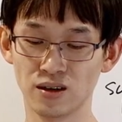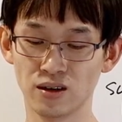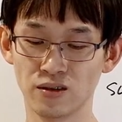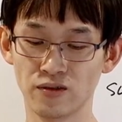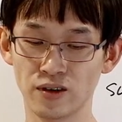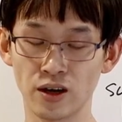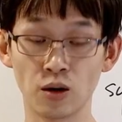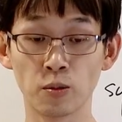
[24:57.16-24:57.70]

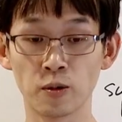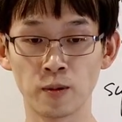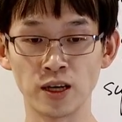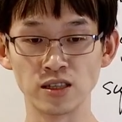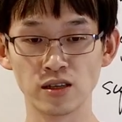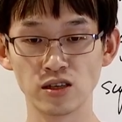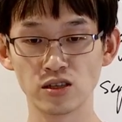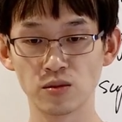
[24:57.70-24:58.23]
of an
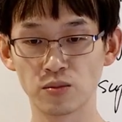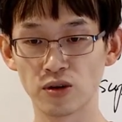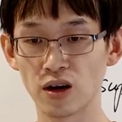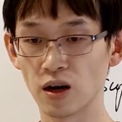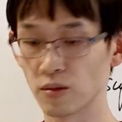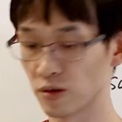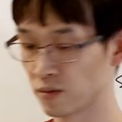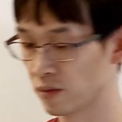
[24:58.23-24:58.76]
optimization
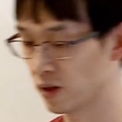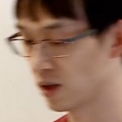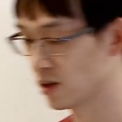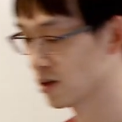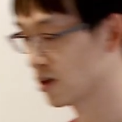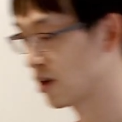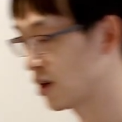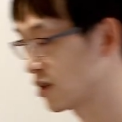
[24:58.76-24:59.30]
problem
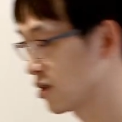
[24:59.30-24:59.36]
is that